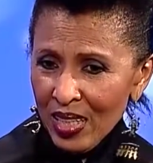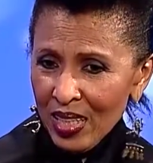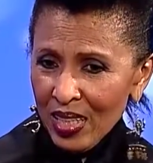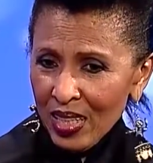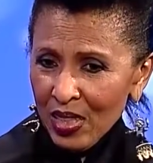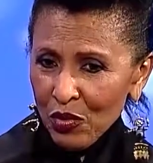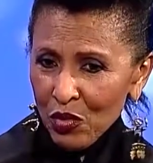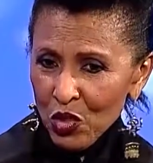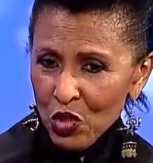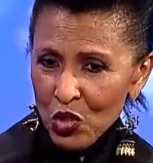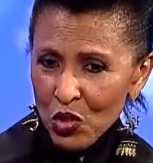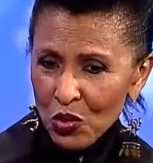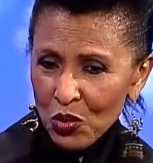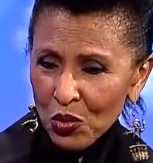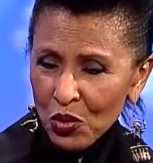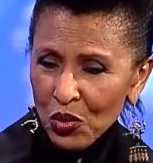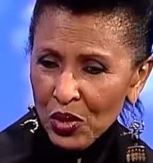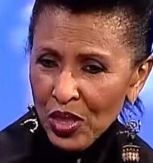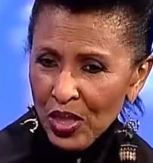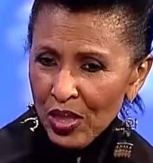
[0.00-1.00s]
it was
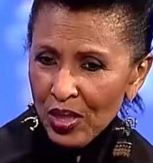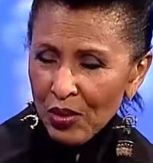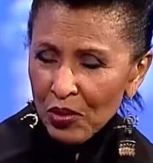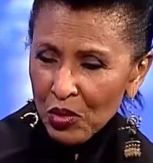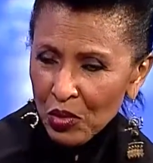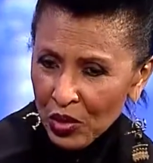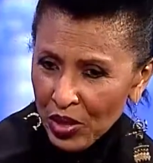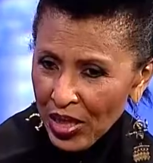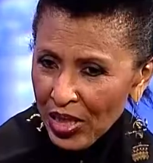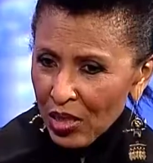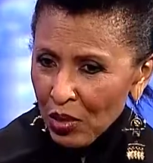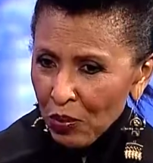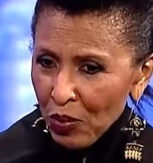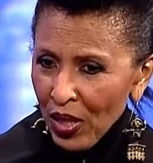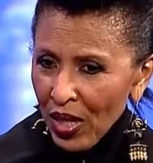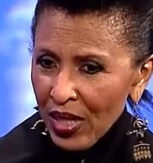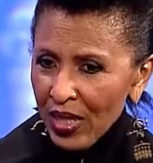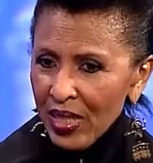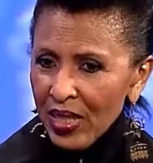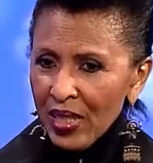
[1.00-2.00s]
created
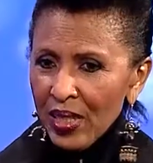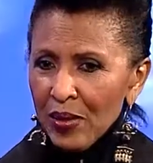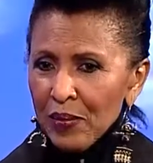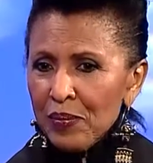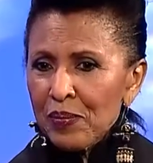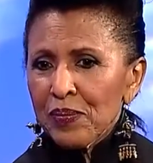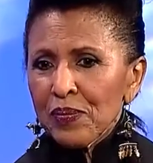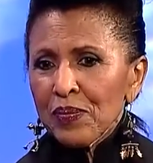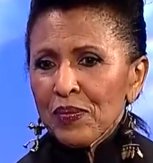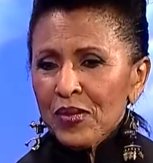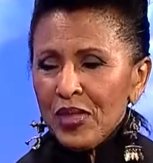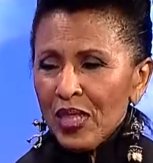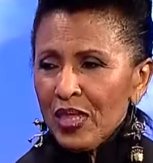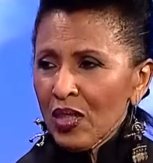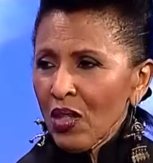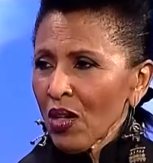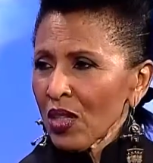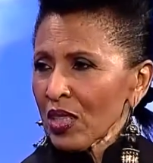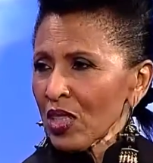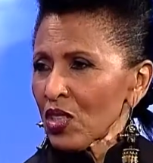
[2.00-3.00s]
by
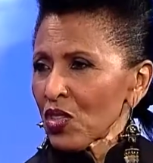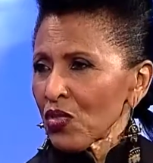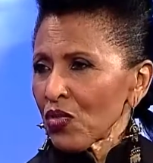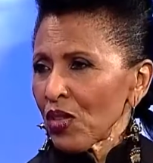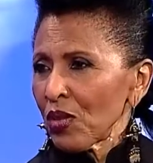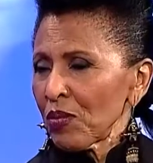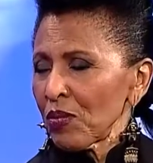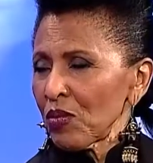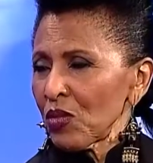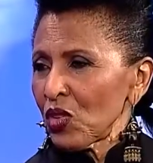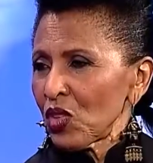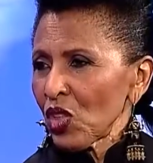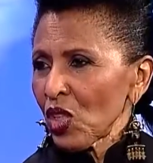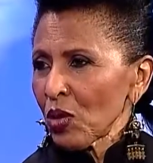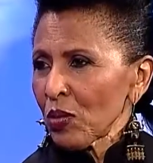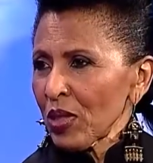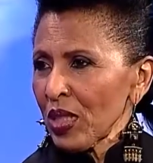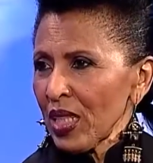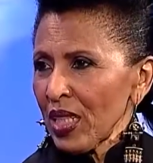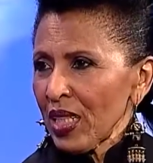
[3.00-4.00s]
an artist from
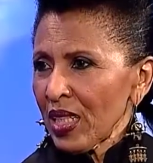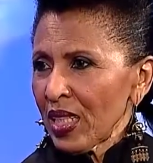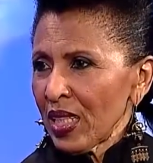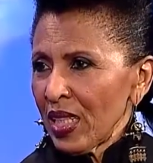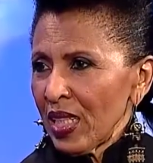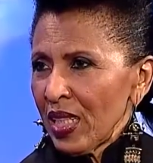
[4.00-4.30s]
Germany.